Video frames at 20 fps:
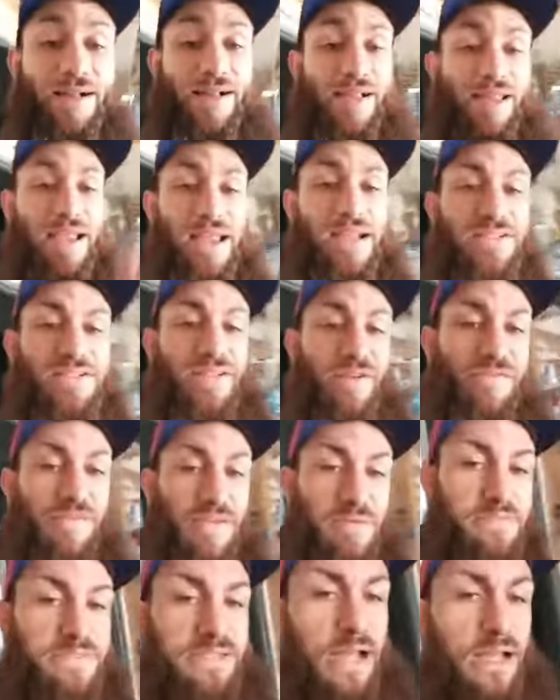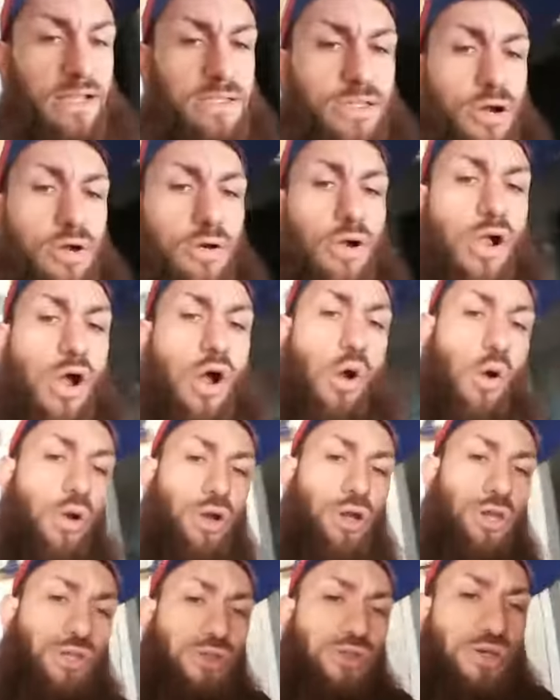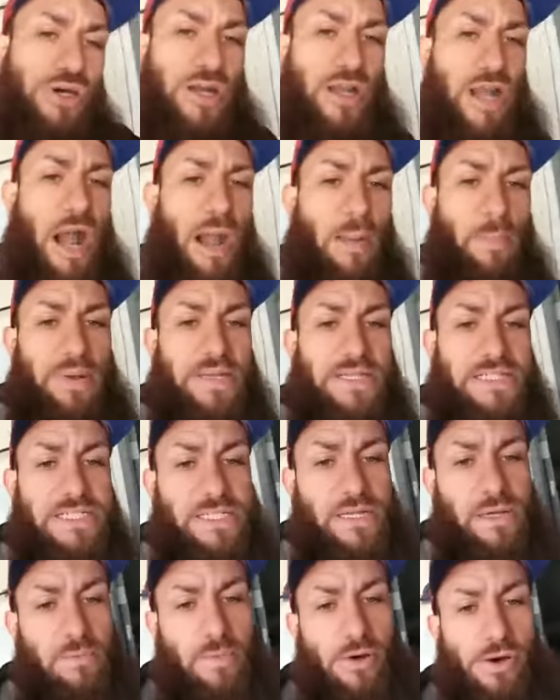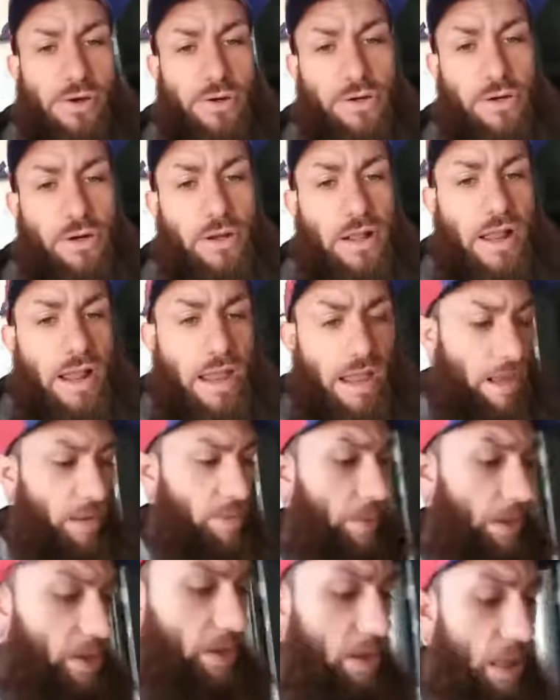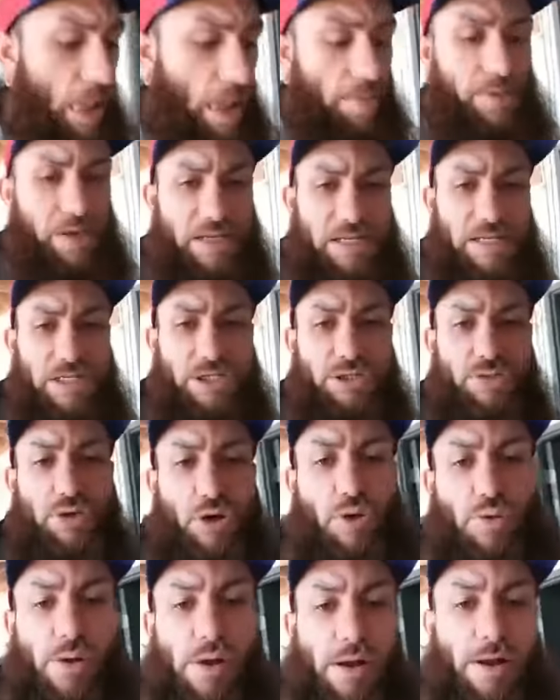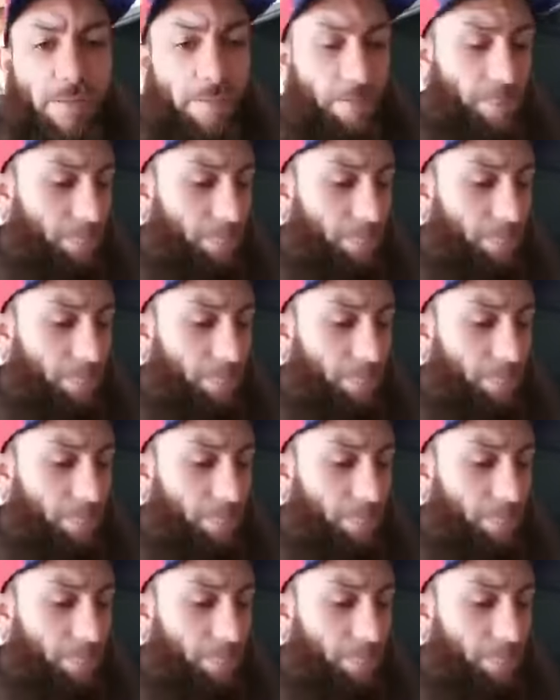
Here's the flip side though. Or are you the accomplice to murder? Amen. Because you know what?